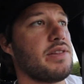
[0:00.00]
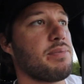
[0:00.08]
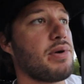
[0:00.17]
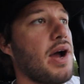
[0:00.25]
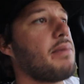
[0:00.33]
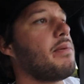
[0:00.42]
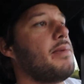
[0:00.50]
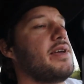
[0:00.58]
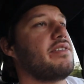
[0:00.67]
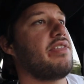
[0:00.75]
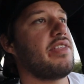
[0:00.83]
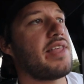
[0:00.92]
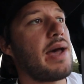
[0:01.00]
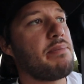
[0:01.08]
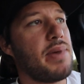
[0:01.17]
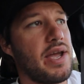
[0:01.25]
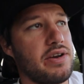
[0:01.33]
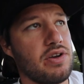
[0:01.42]
The problem is that
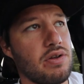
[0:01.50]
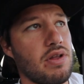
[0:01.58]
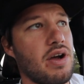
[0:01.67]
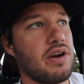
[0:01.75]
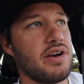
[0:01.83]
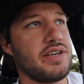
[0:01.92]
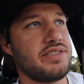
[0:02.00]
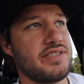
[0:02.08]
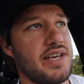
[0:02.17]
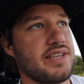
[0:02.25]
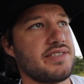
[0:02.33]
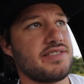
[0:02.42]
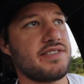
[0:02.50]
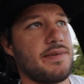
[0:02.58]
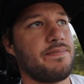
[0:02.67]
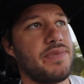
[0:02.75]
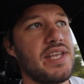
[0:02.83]
that bank no longer exists.